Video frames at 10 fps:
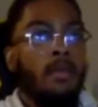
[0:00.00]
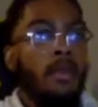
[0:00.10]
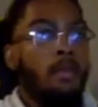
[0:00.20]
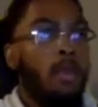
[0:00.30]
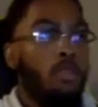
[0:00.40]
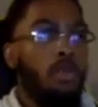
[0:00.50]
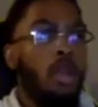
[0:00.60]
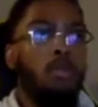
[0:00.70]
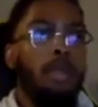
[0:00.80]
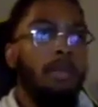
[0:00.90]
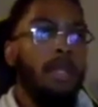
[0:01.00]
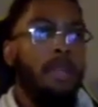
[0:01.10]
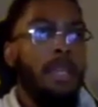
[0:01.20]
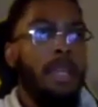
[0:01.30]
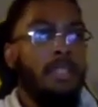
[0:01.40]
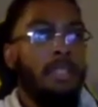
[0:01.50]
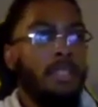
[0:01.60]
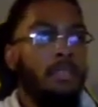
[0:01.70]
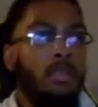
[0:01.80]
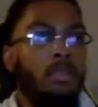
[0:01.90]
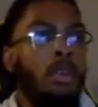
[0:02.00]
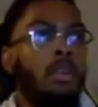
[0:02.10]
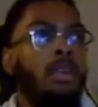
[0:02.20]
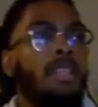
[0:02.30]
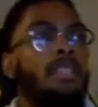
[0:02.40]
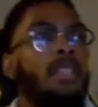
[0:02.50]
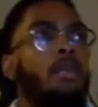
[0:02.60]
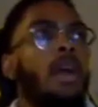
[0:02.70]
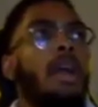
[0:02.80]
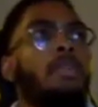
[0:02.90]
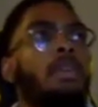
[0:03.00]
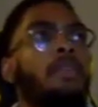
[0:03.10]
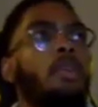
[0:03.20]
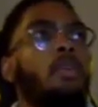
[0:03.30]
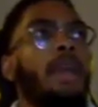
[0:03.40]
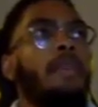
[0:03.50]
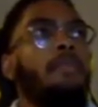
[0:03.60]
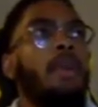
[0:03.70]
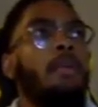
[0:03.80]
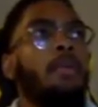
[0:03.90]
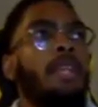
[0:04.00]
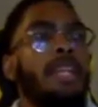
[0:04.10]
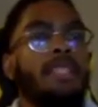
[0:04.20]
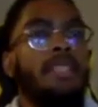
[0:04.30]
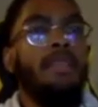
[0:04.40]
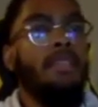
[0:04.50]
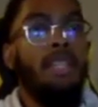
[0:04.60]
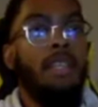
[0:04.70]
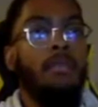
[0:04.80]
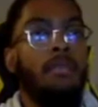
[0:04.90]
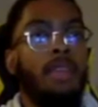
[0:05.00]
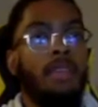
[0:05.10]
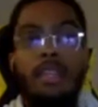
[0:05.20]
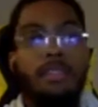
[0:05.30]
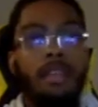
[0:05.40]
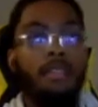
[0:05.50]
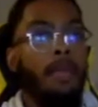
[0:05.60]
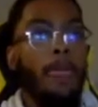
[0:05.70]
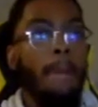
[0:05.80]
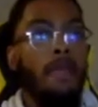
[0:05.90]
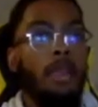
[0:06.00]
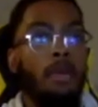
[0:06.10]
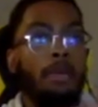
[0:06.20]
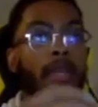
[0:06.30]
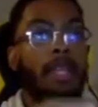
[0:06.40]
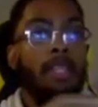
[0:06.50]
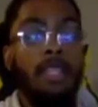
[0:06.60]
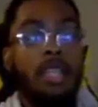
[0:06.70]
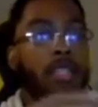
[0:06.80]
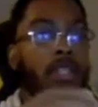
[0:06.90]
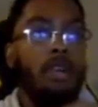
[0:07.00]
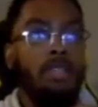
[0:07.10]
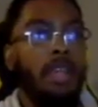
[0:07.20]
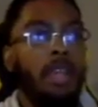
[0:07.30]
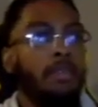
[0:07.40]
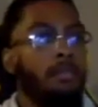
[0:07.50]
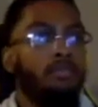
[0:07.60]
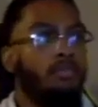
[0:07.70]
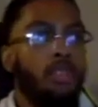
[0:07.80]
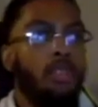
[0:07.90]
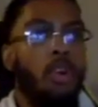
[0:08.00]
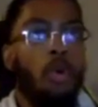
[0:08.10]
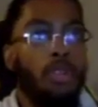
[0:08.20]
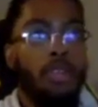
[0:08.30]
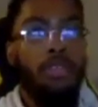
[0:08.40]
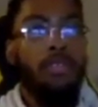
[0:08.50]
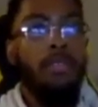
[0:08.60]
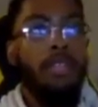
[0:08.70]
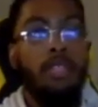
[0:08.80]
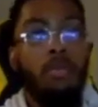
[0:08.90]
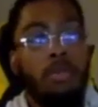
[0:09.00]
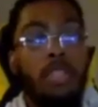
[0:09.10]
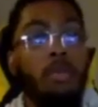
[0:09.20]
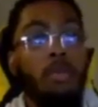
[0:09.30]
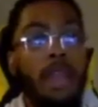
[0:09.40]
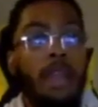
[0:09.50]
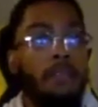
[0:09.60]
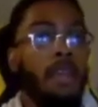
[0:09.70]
Because we only play against, let's say, I don't even know, we have probably like 17 and that's it. And we play against each other like during the whole year. That's what we have.